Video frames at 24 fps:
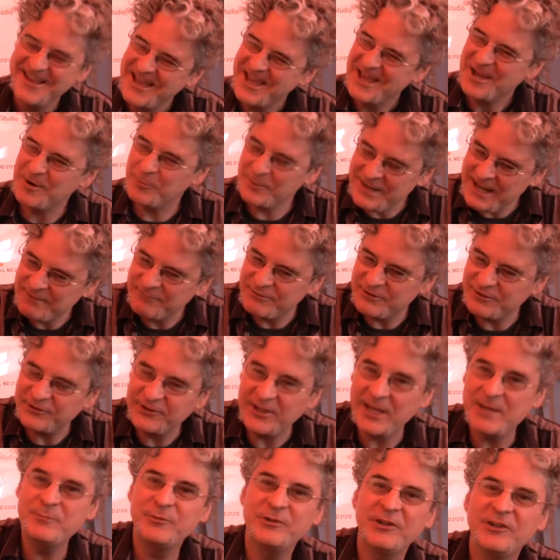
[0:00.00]
It wouldn't have the
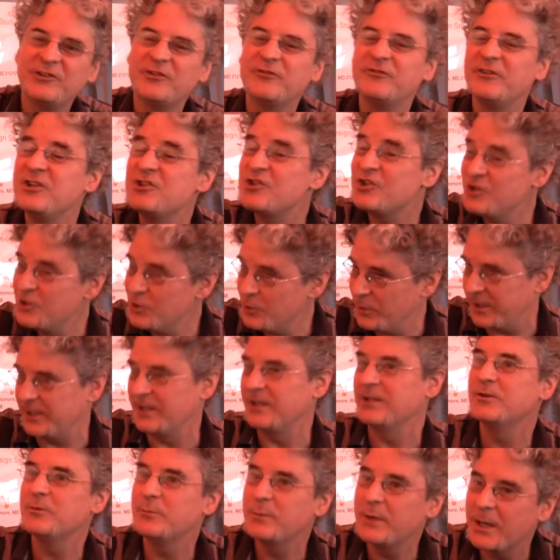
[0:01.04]
same sense of ingenuity
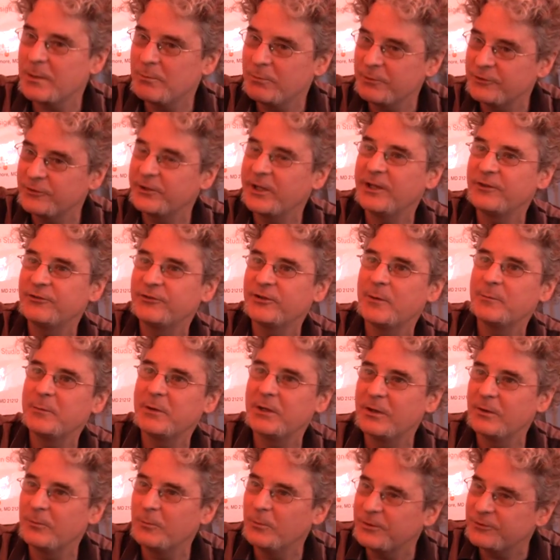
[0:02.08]
to be able to take
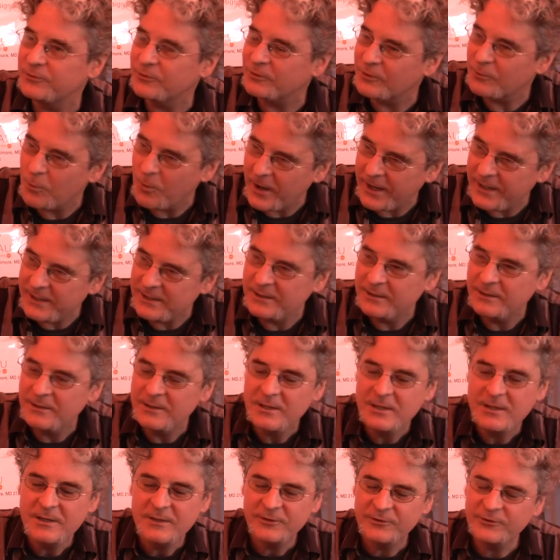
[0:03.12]
something that wasn't quite
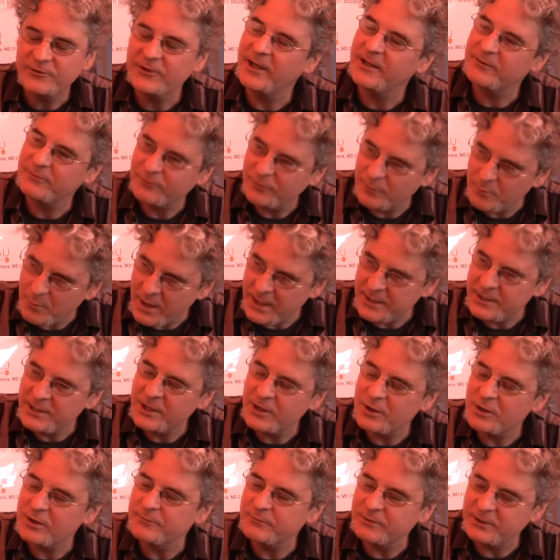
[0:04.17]
set for my
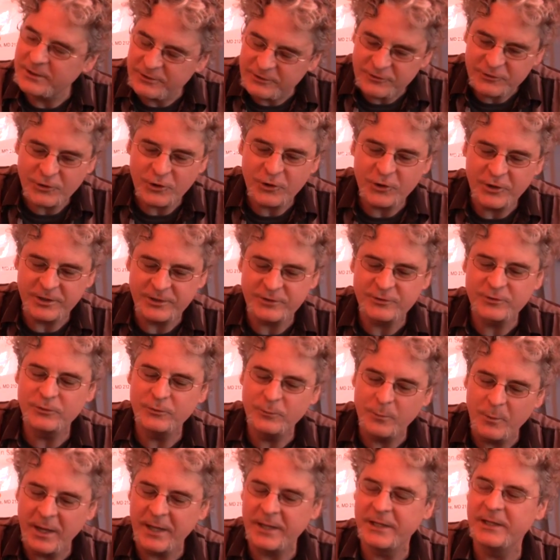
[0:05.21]
narrative and to turn it to
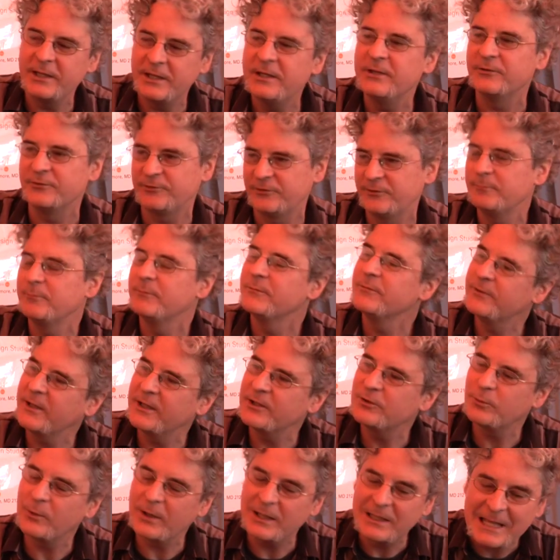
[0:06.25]
my ends.
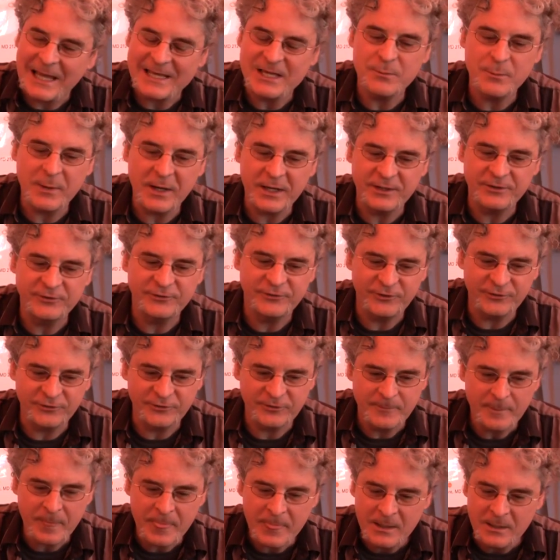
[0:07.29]
That's what I like about it, is this
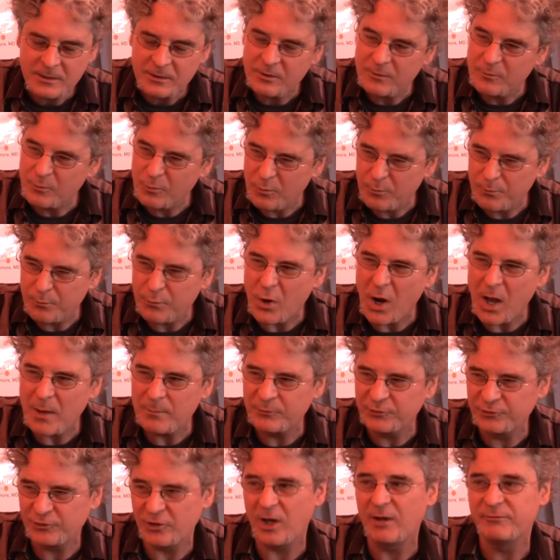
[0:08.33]

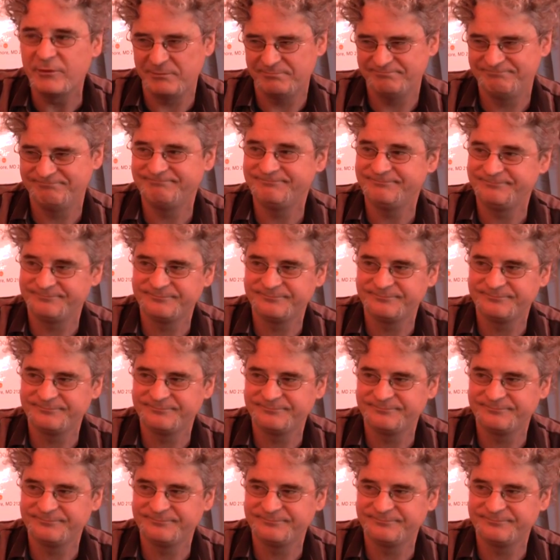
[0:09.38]
problem solving.